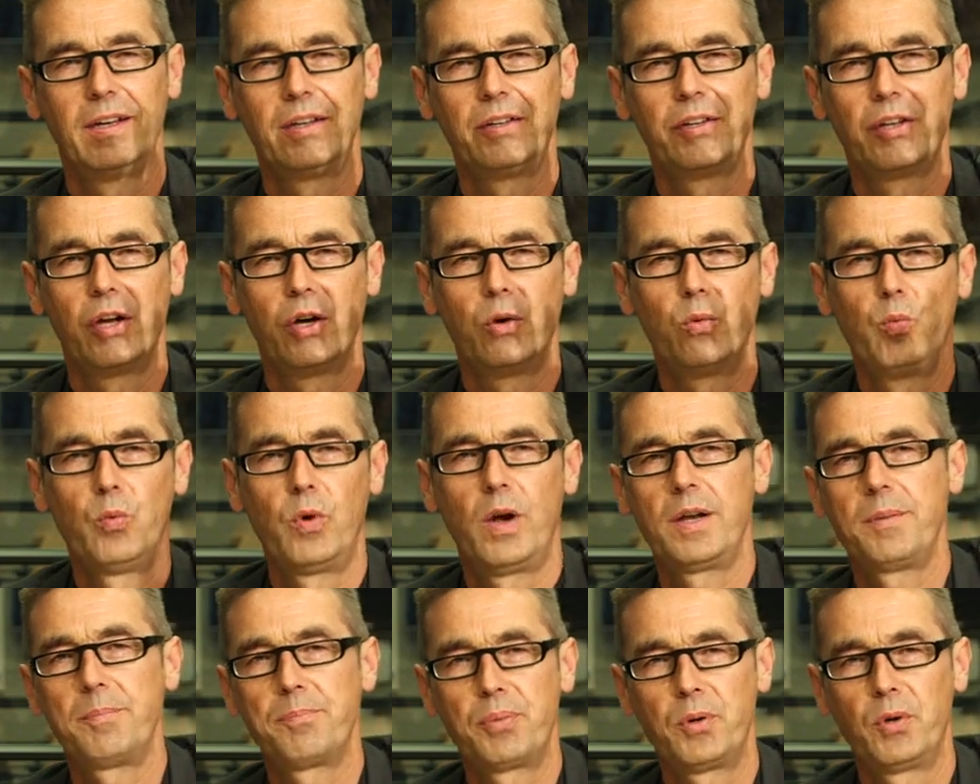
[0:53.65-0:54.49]
you know,
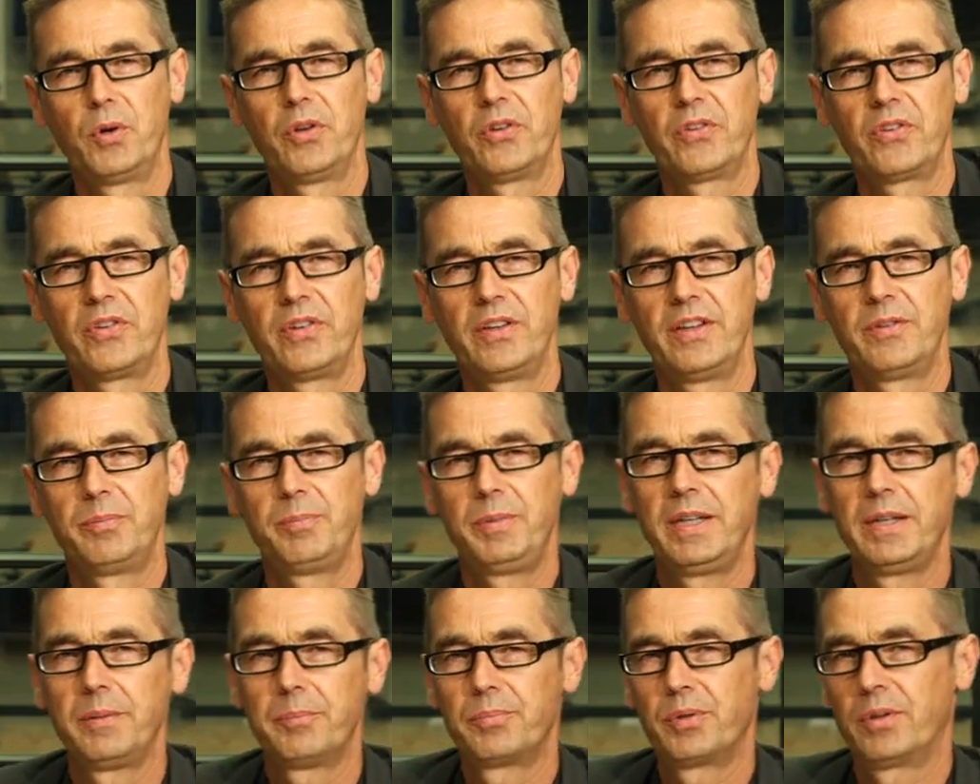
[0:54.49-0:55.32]
one person is
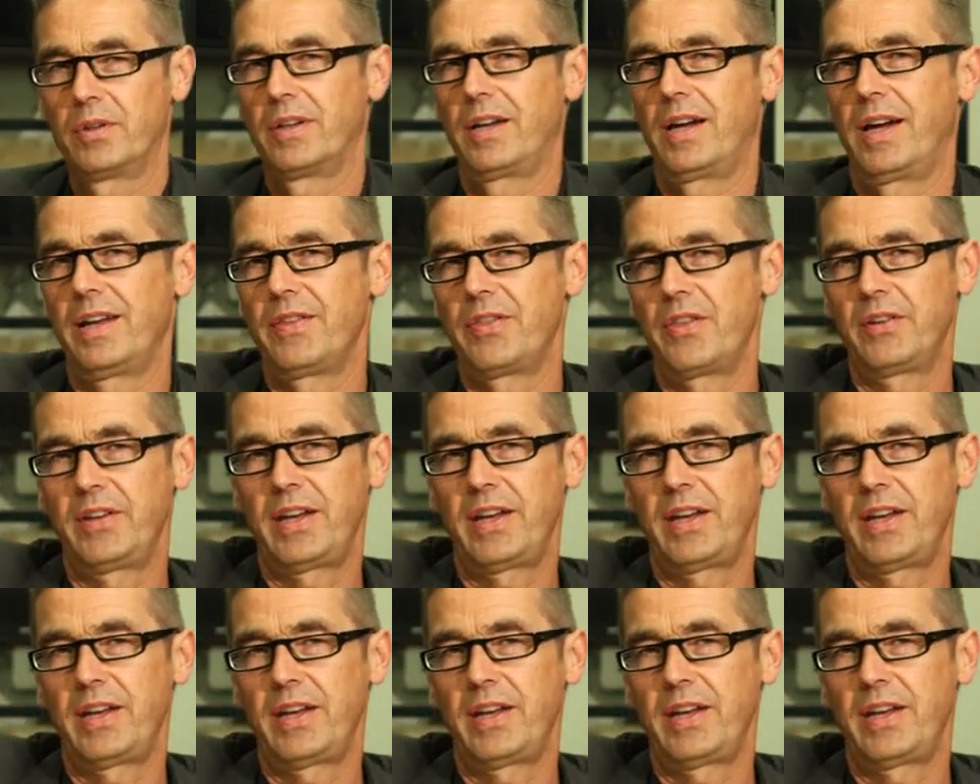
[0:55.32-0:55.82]
being polite,